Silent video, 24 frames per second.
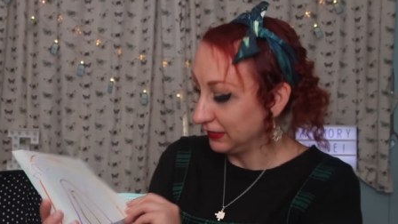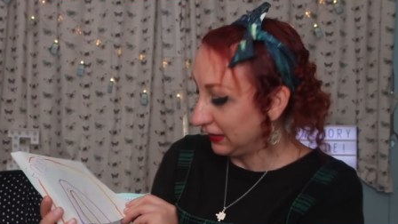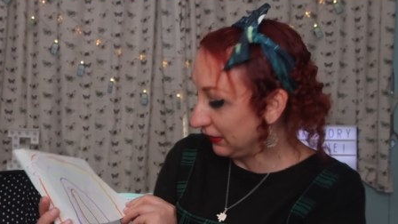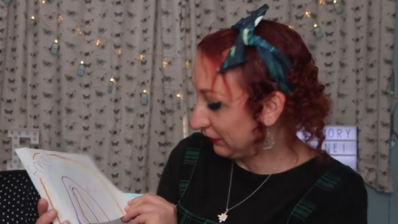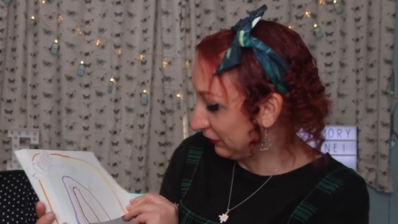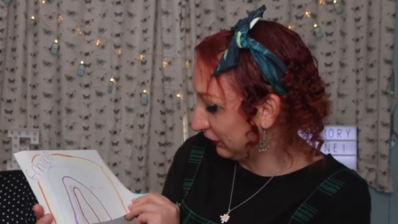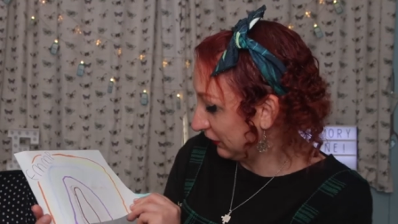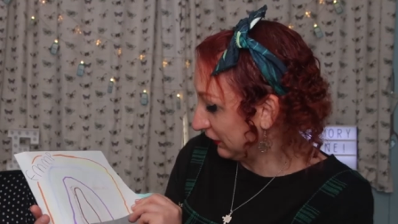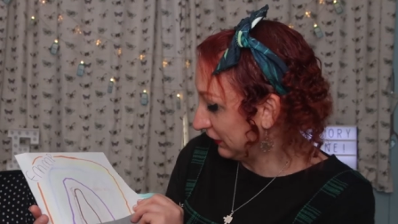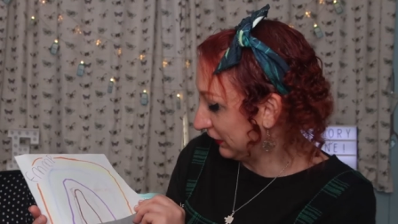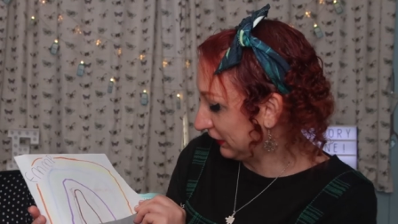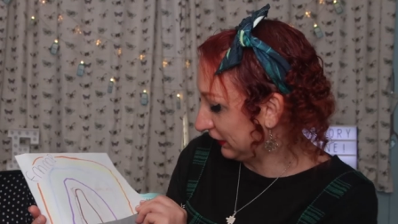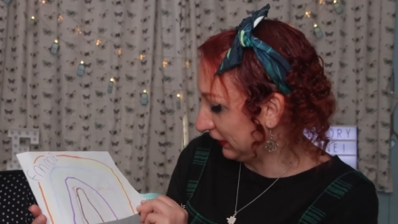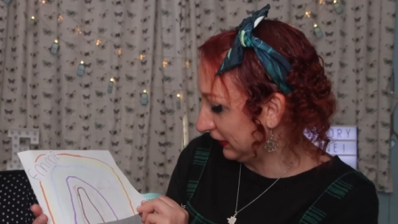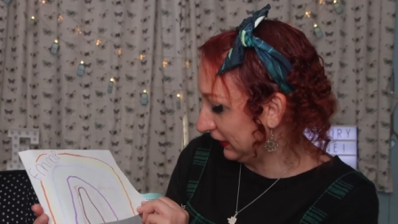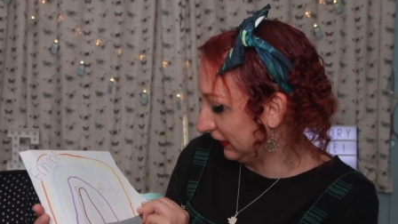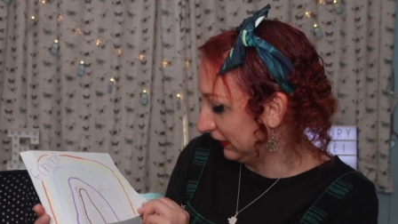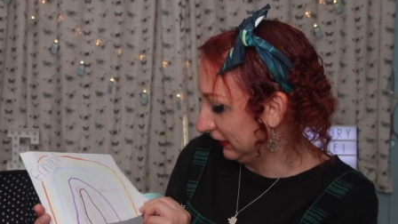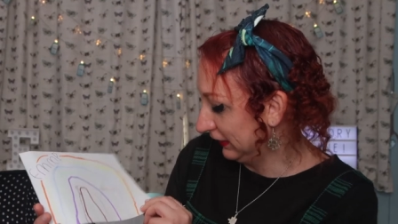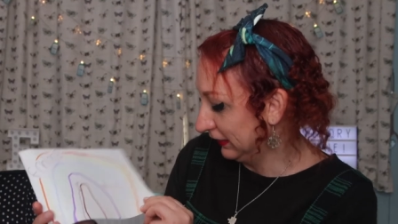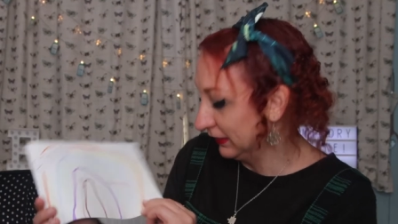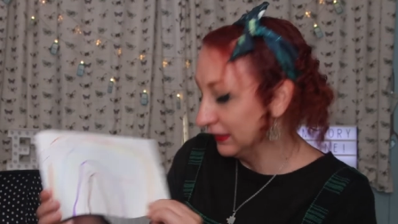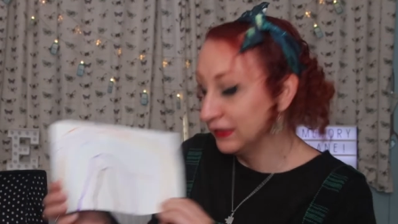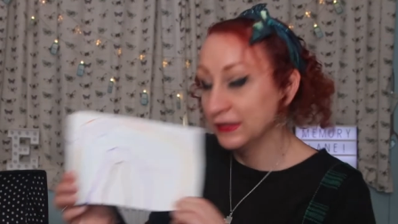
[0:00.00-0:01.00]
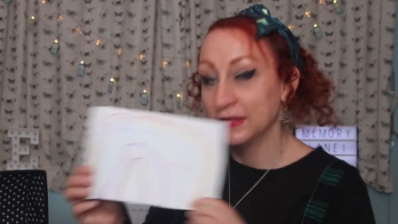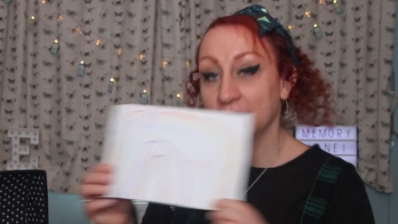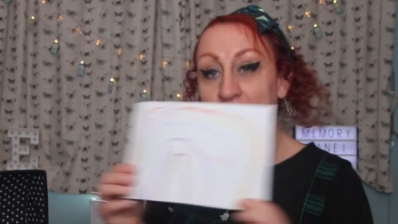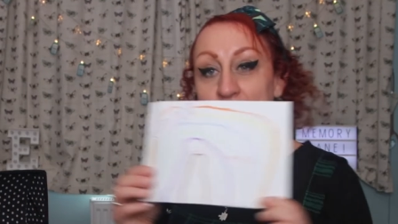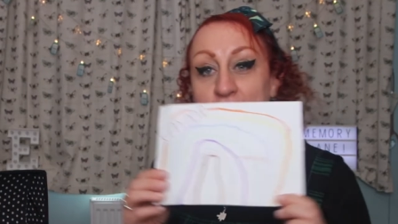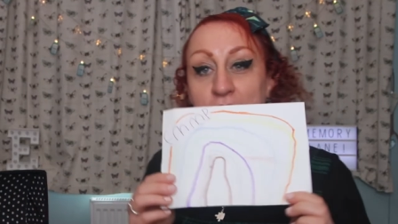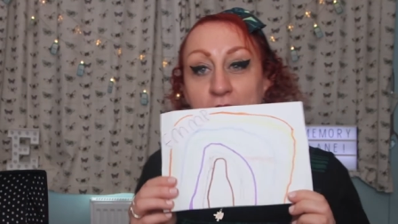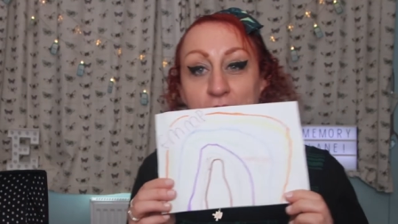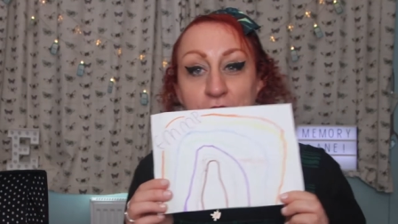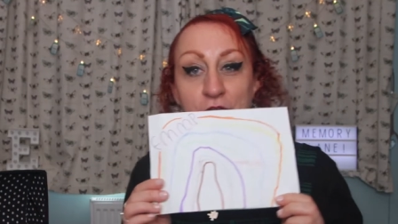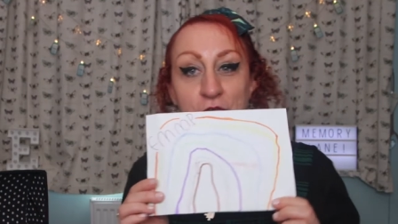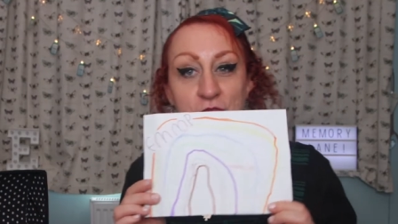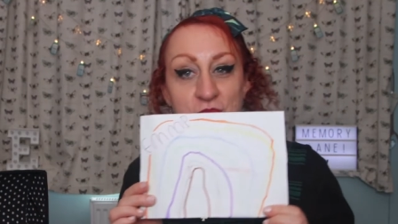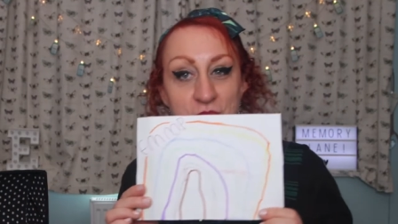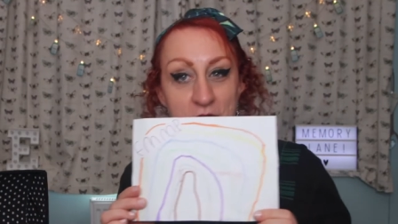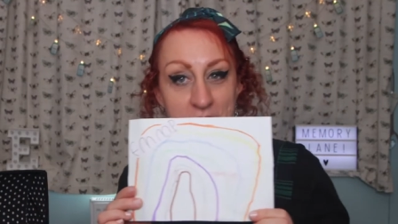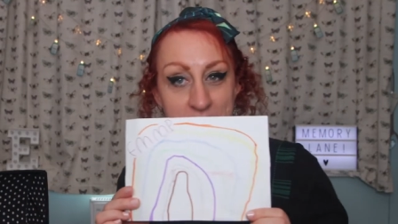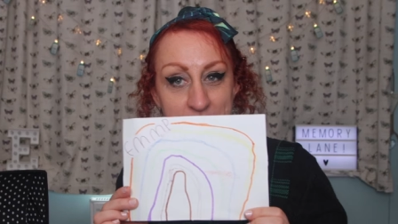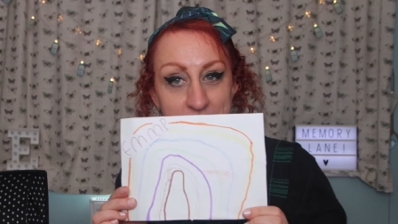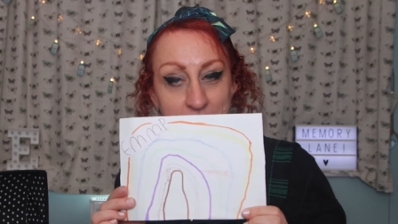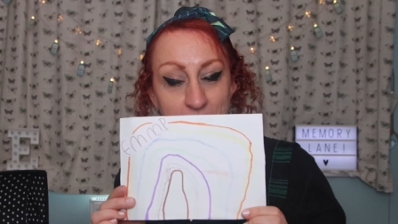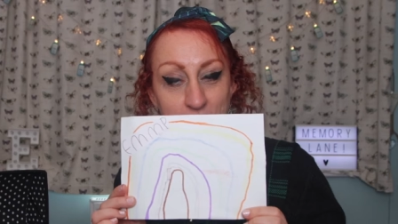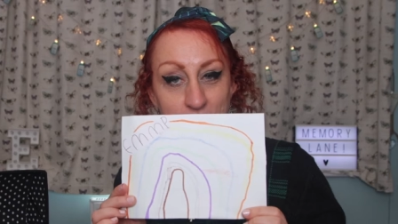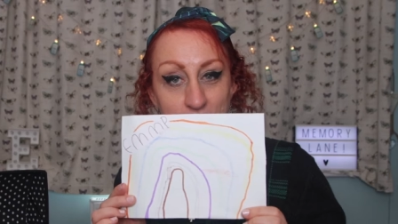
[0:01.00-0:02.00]
As you can see, that's a
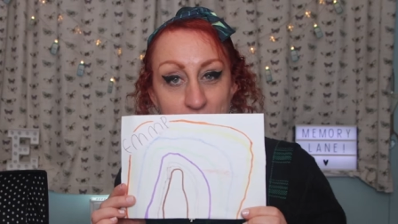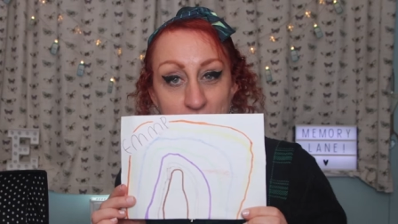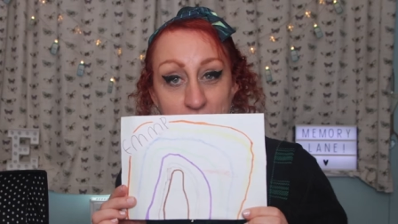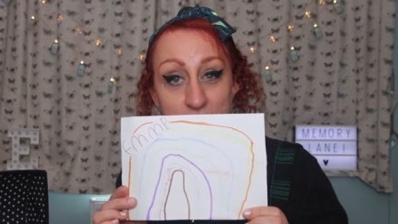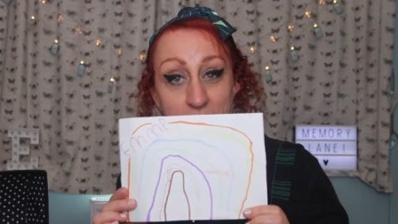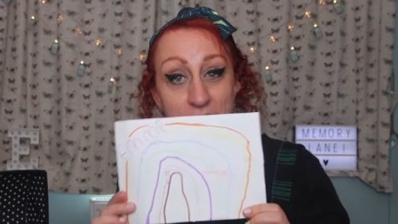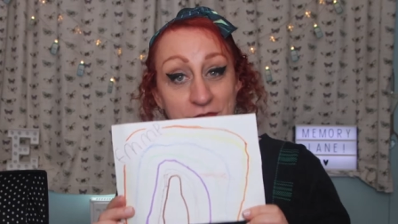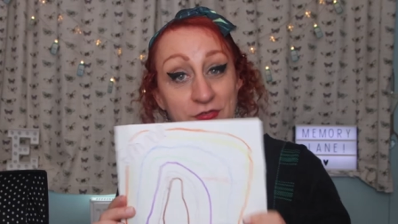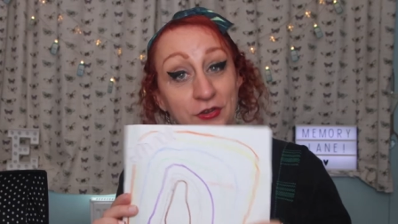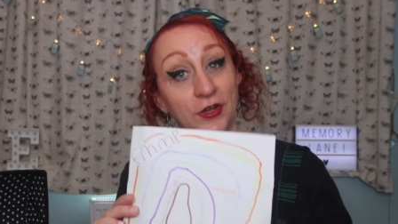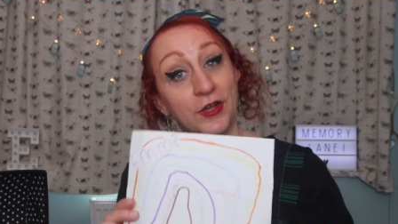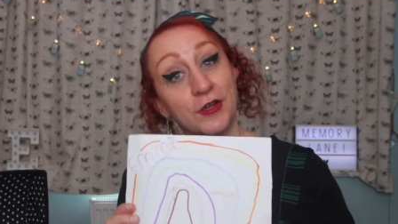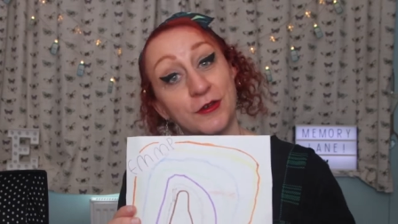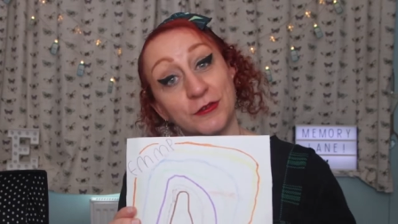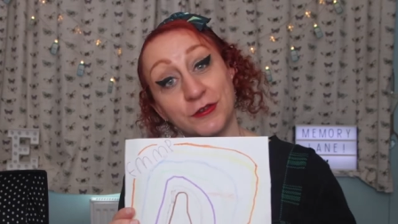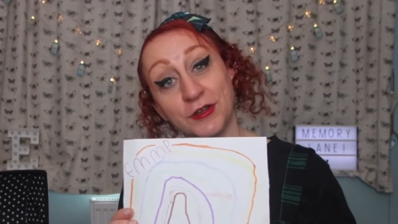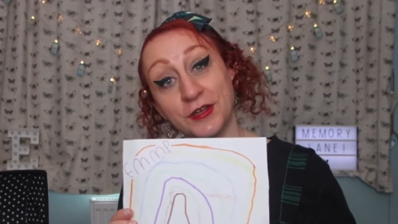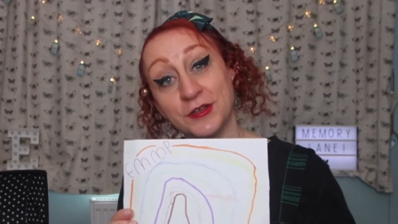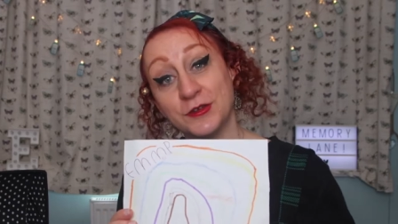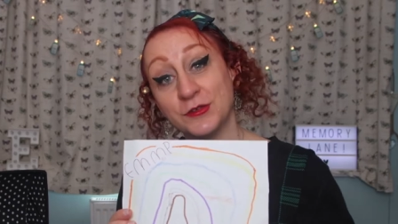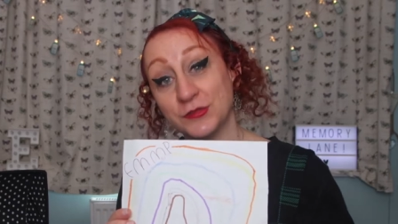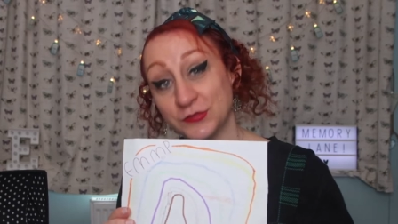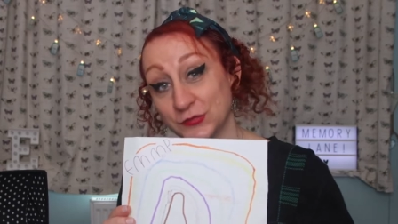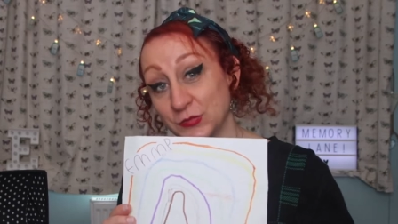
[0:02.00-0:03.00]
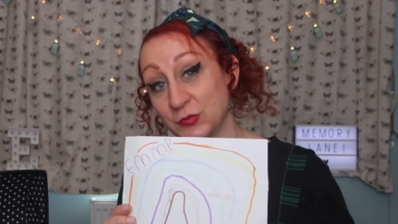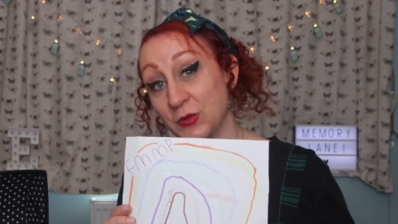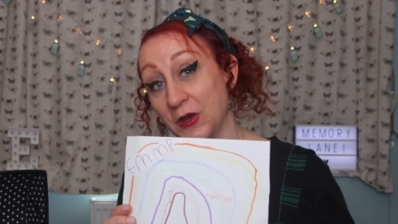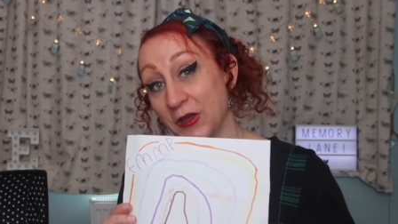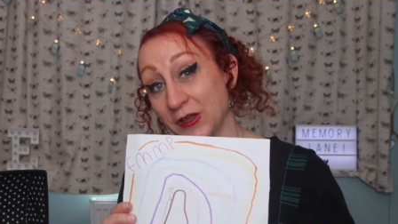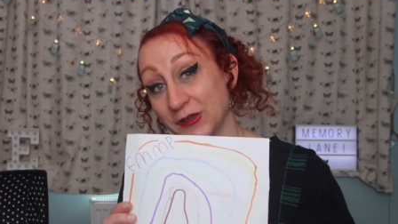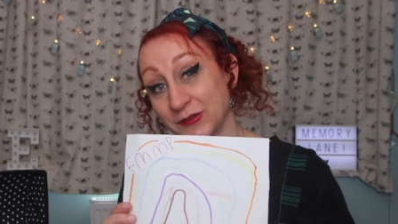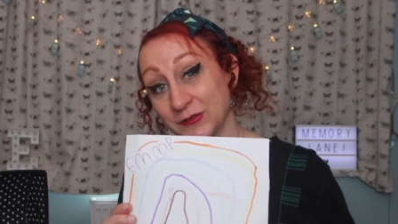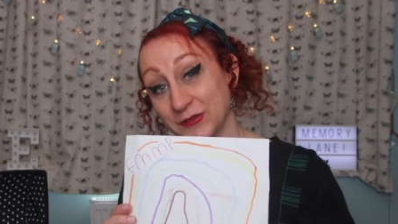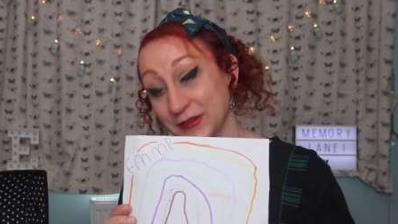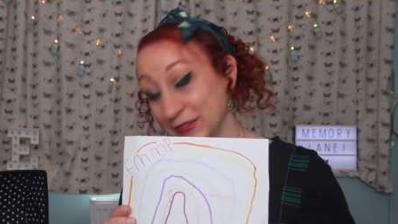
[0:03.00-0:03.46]
rainbow from a child I used to work